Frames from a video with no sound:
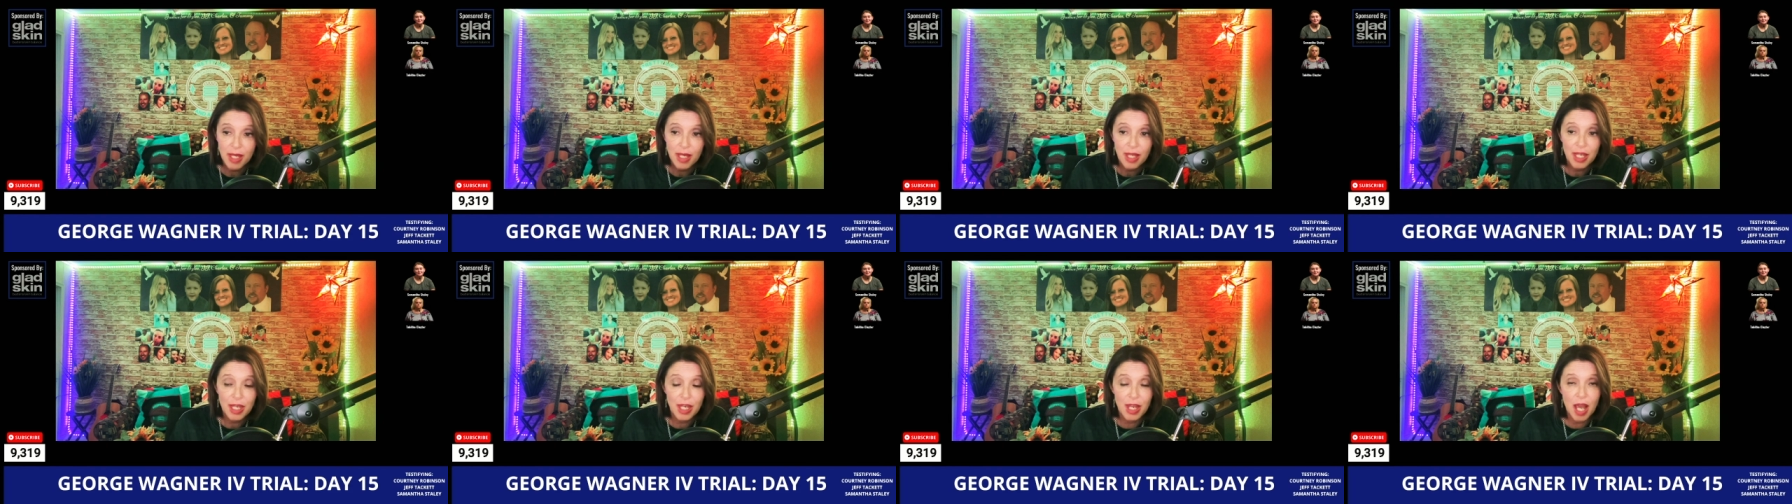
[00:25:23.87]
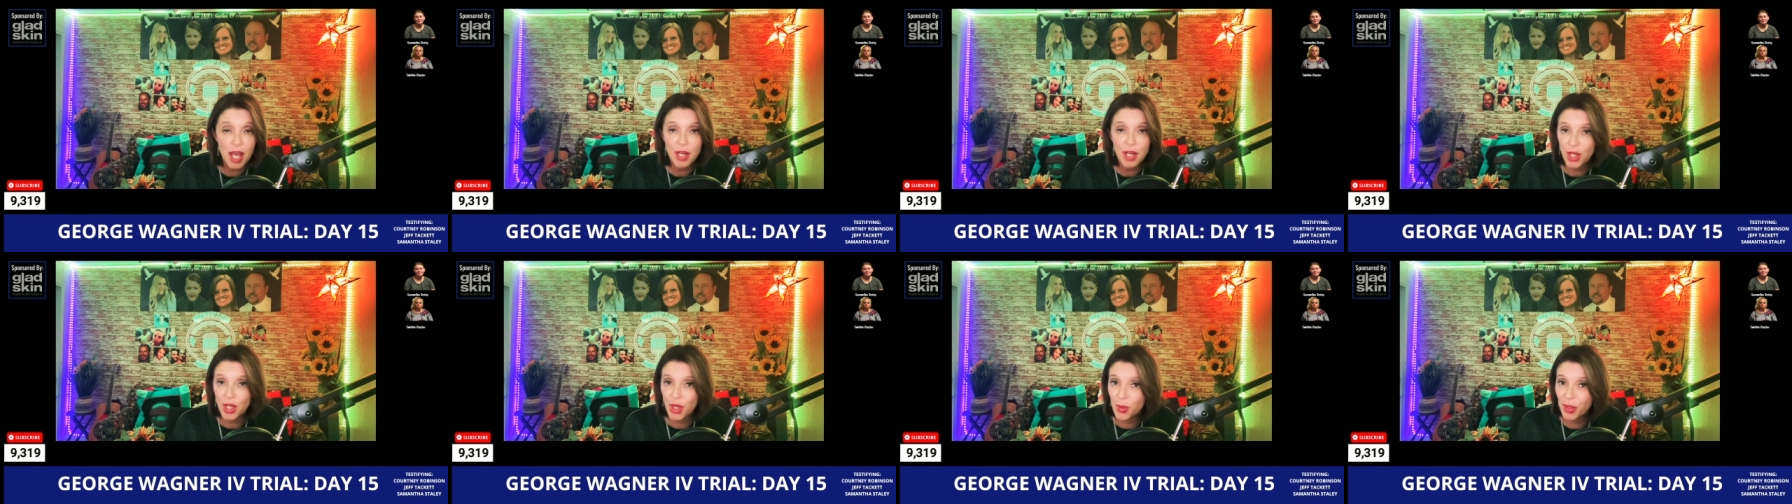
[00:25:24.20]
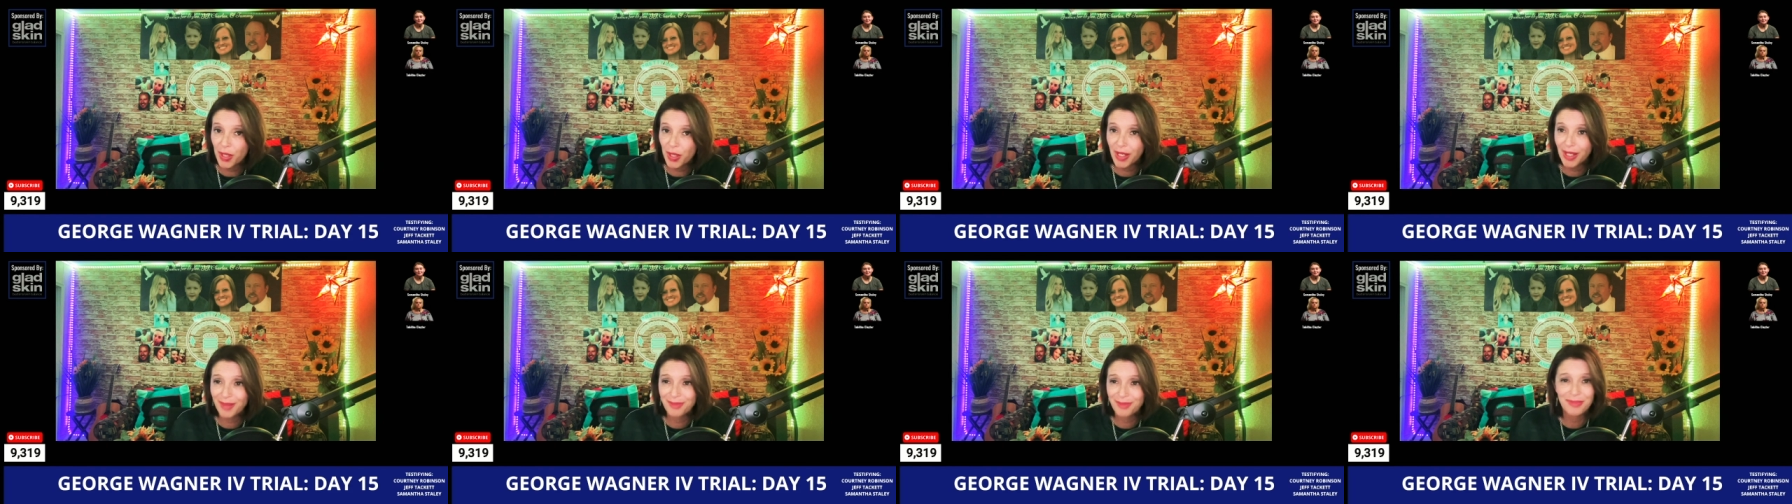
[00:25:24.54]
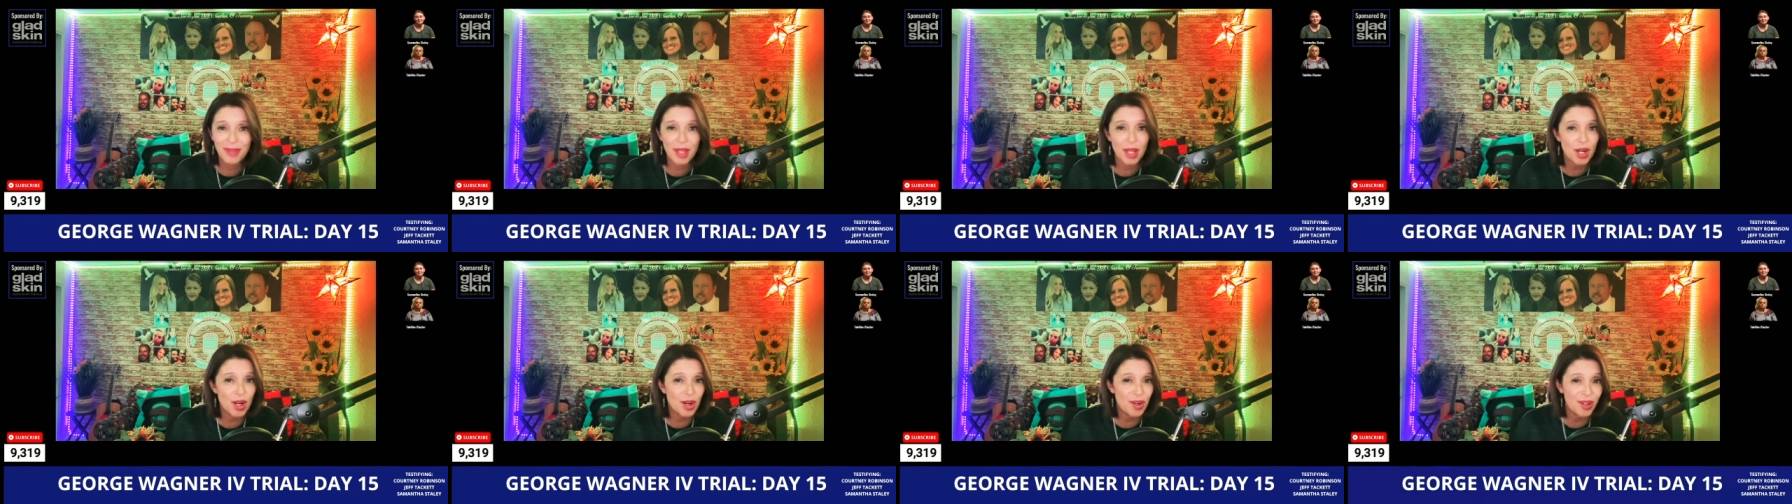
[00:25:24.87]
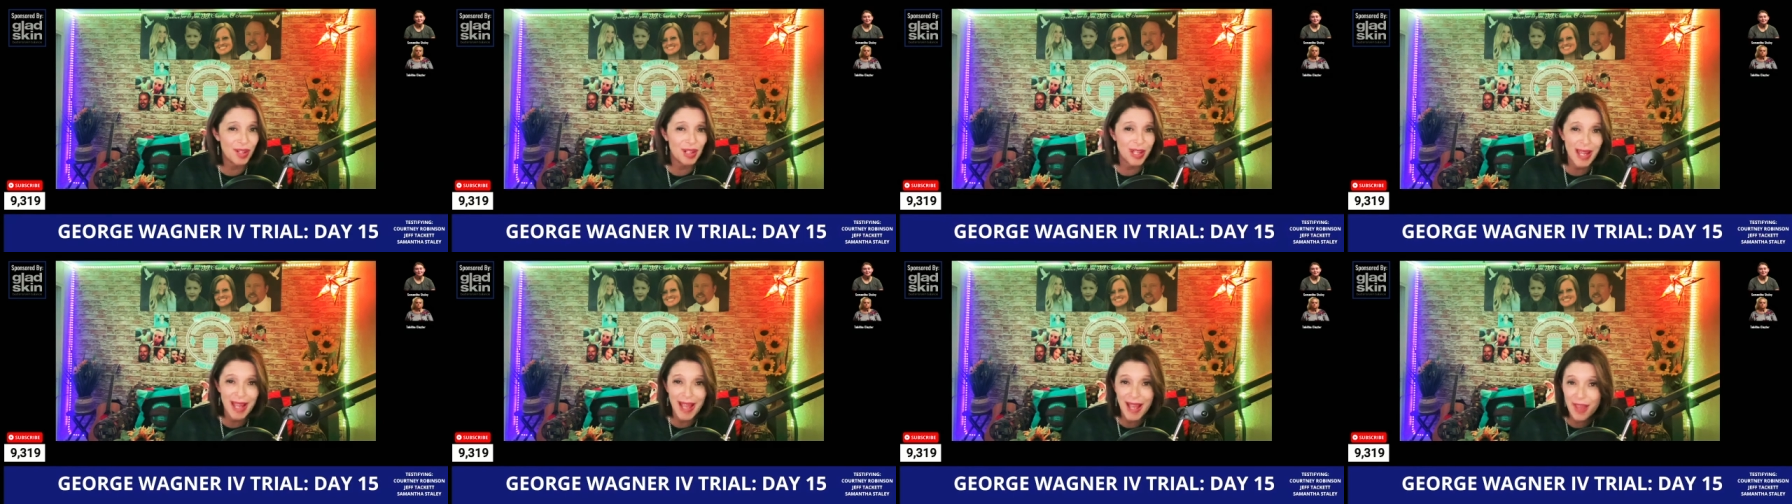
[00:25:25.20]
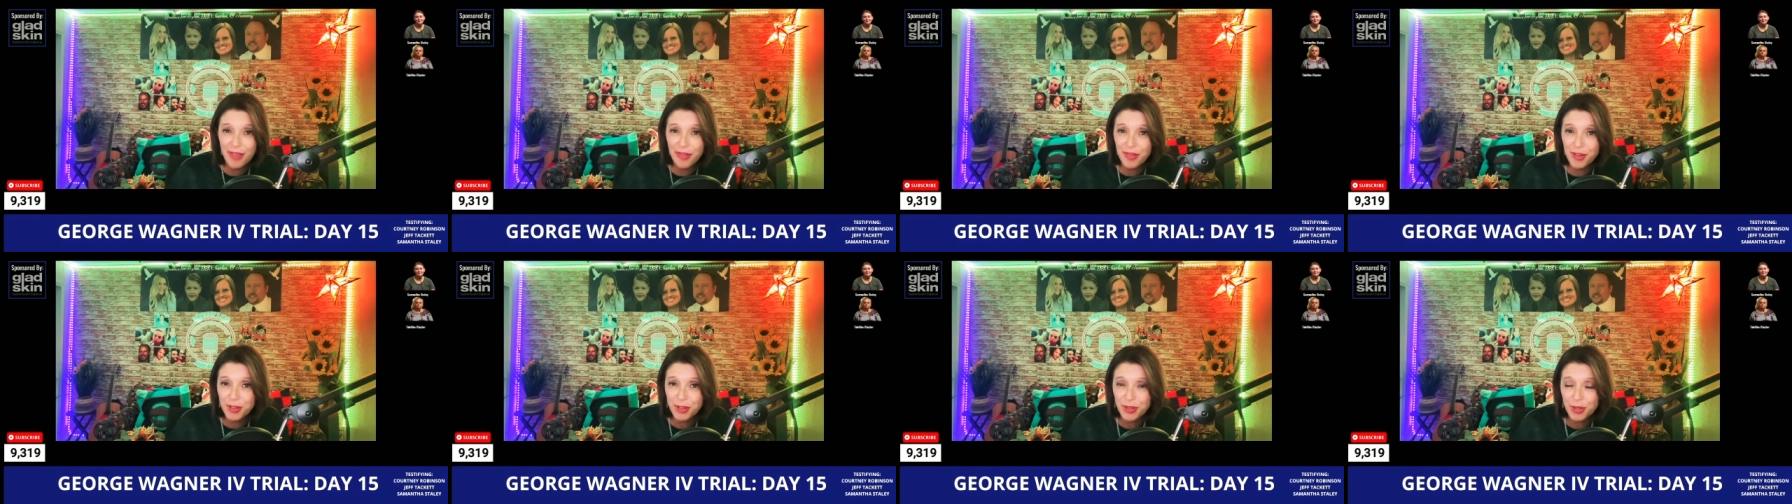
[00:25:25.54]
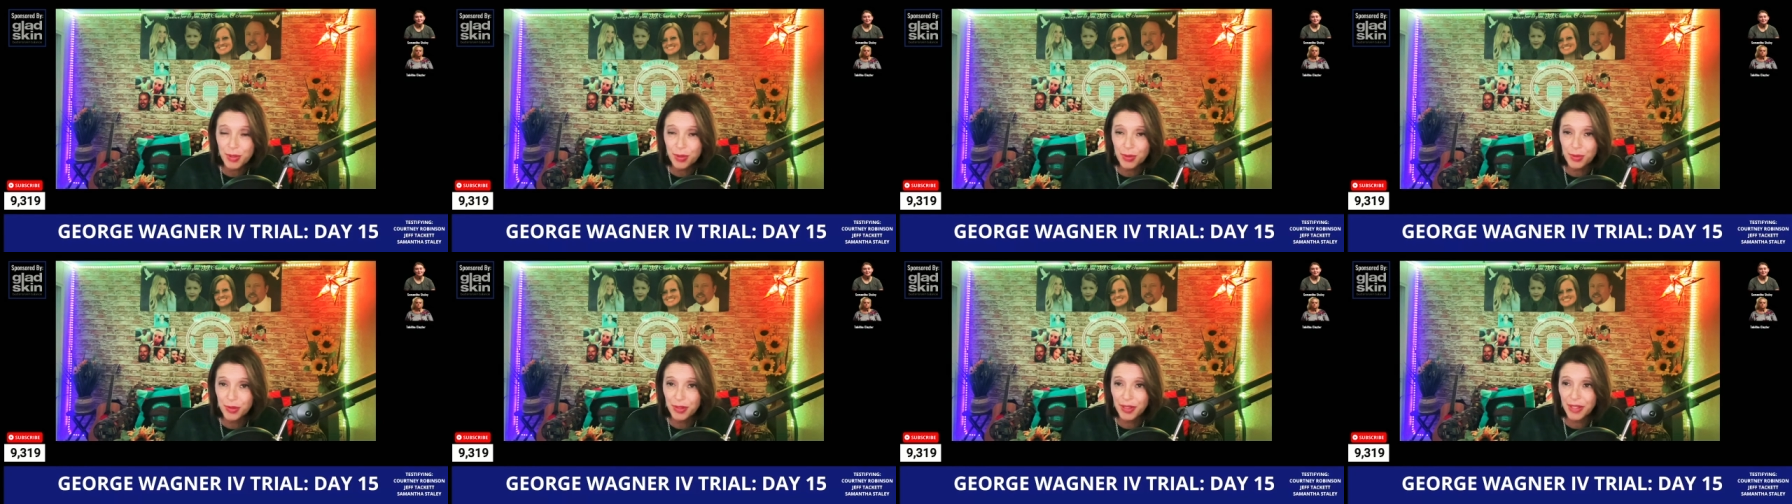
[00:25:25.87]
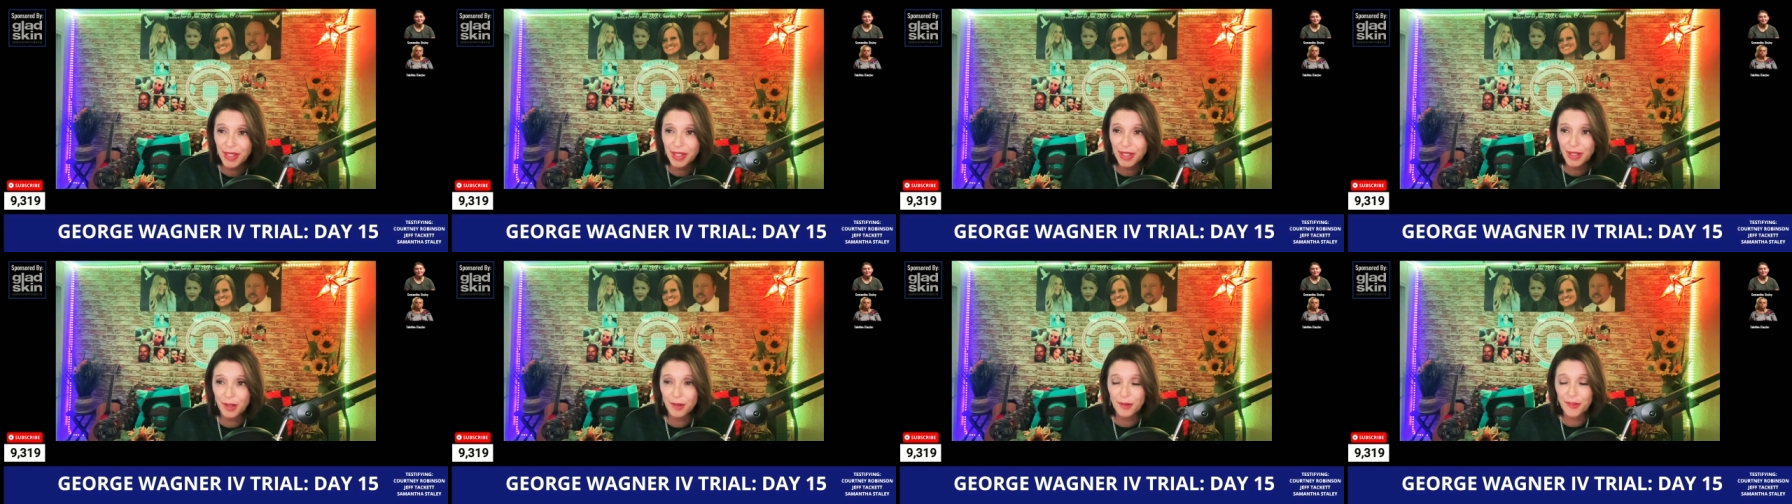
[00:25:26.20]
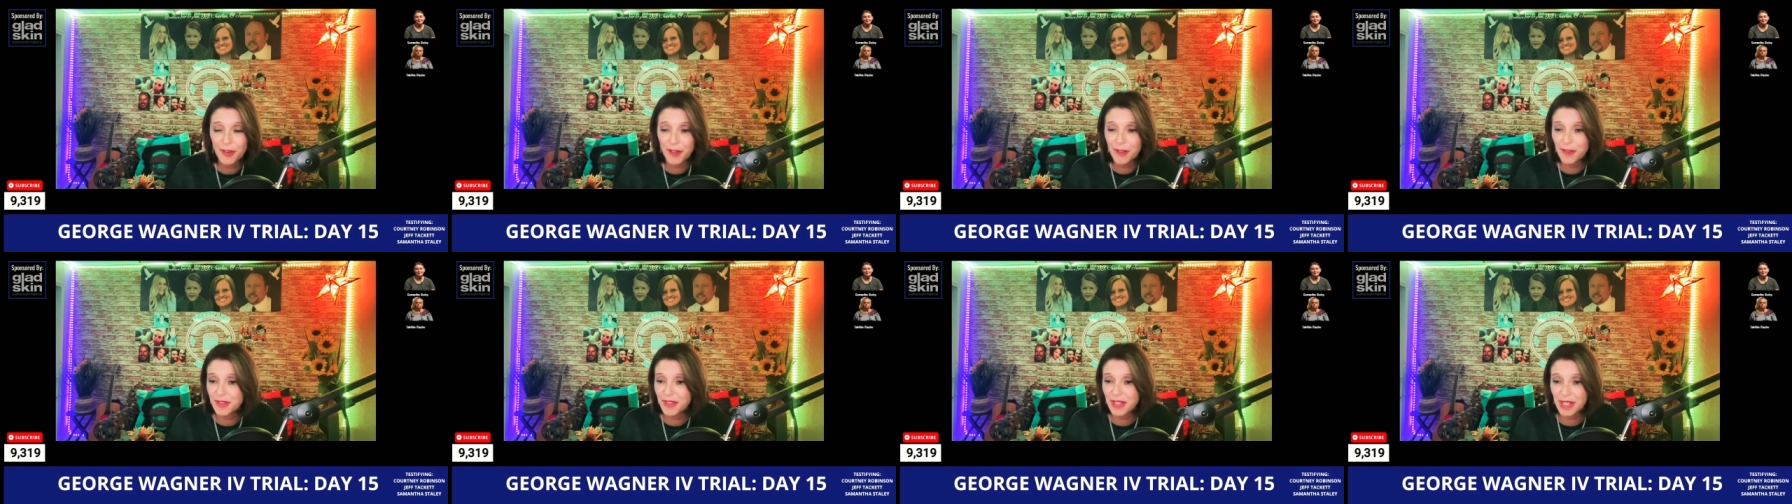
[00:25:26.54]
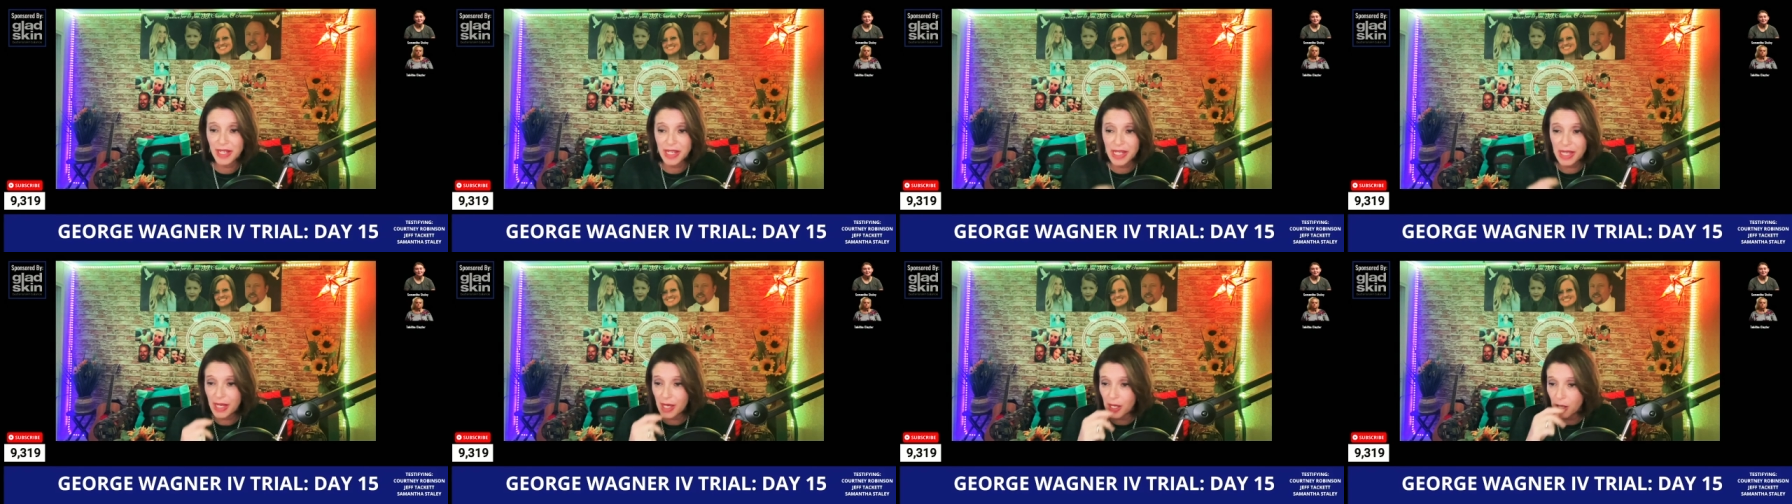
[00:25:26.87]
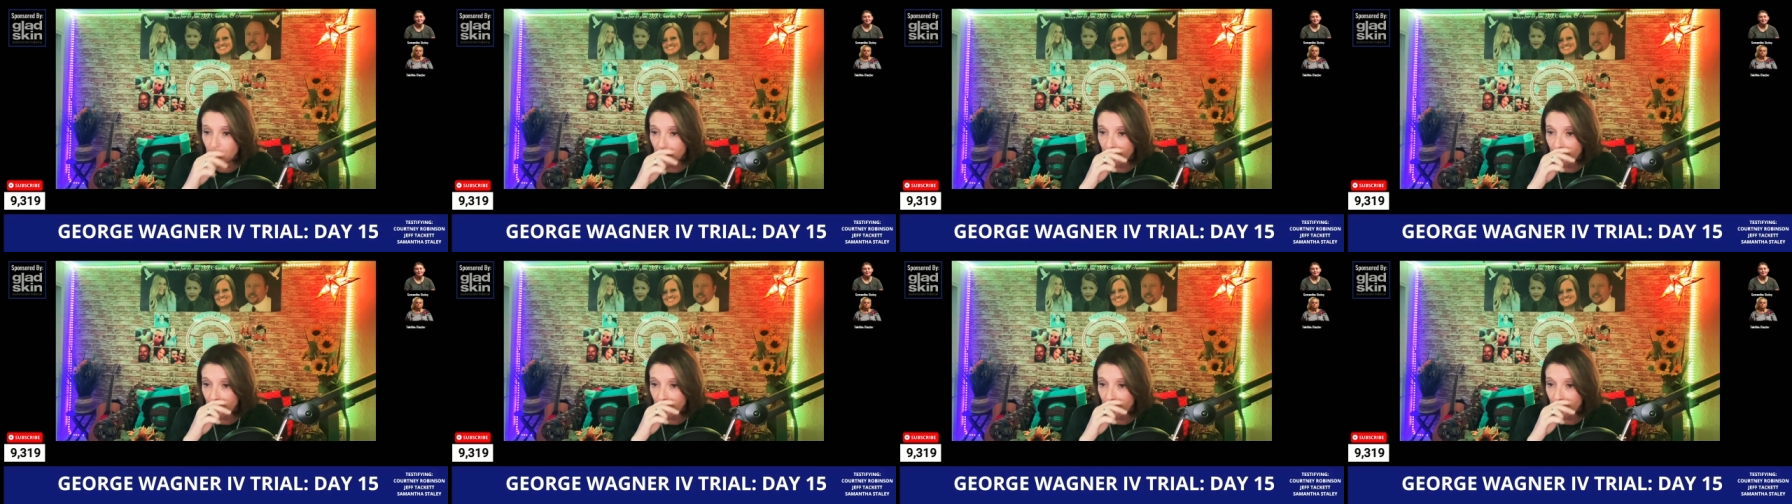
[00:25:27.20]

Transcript: not knowing they already had their schooling or their CDL